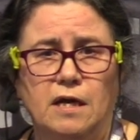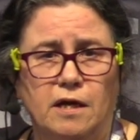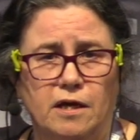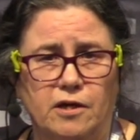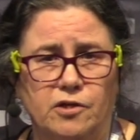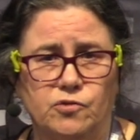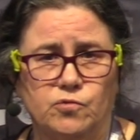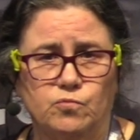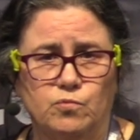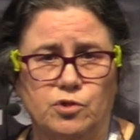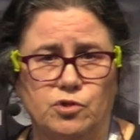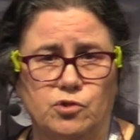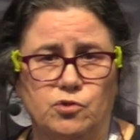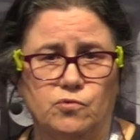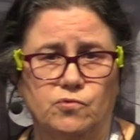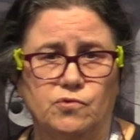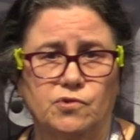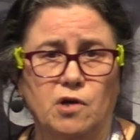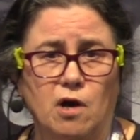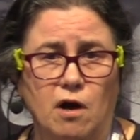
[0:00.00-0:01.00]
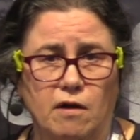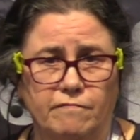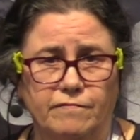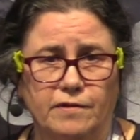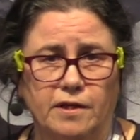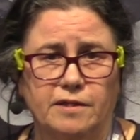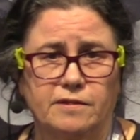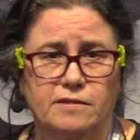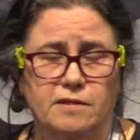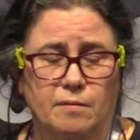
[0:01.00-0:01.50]
is reduce
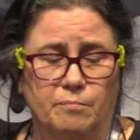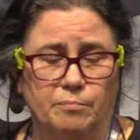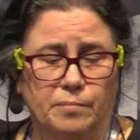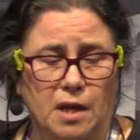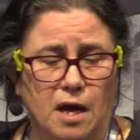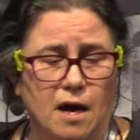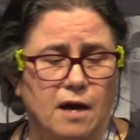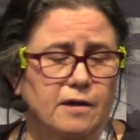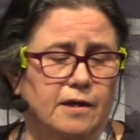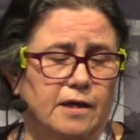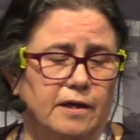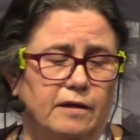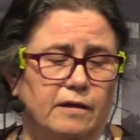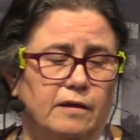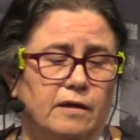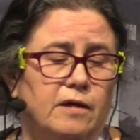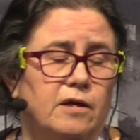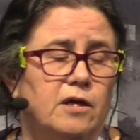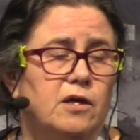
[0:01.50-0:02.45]
conflicts and blocking.